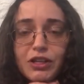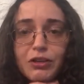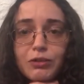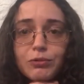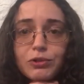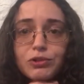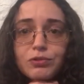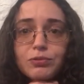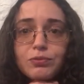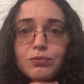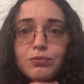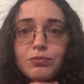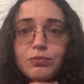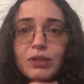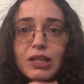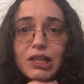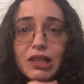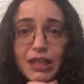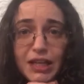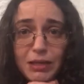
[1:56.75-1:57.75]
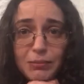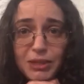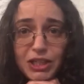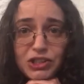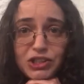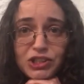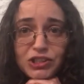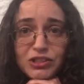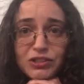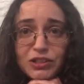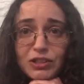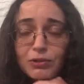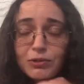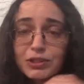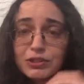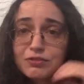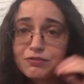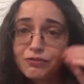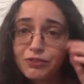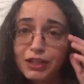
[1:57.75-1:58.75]
which claymation has
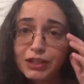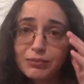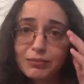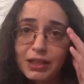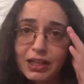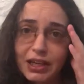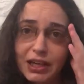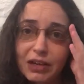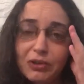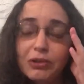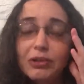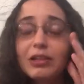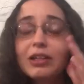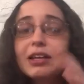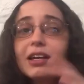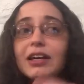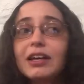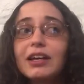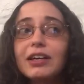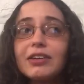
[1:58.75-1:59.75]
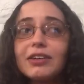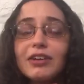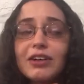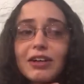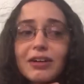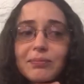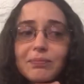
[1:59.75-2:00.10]
always freaked me out, and